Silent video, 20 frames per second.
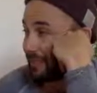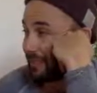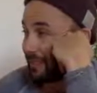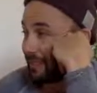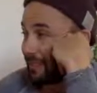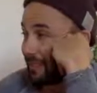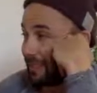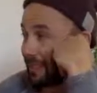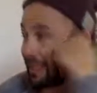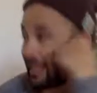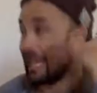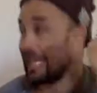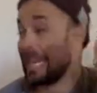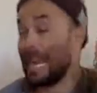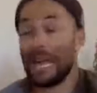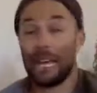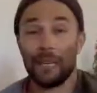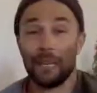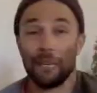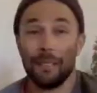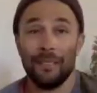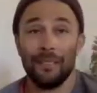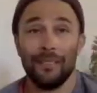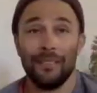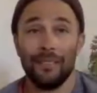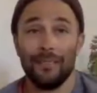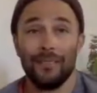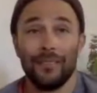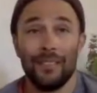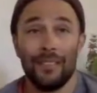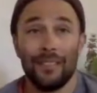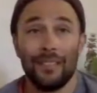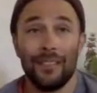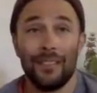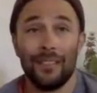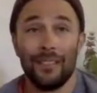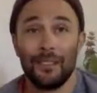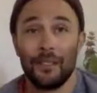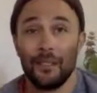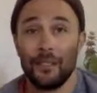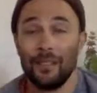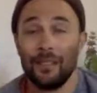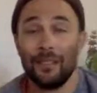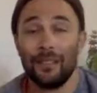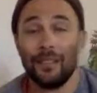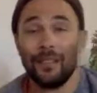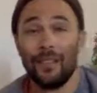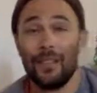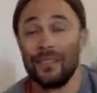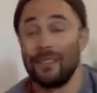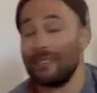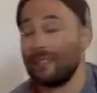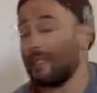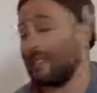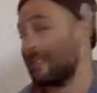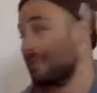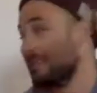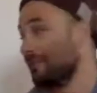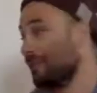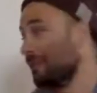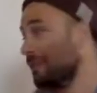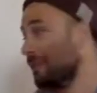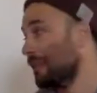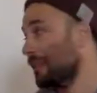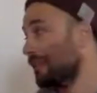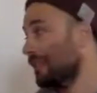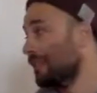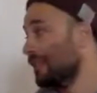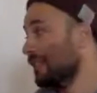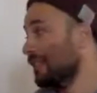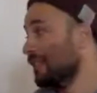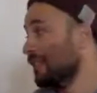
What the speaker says: lot of anatomy and physiology and all that stuff. But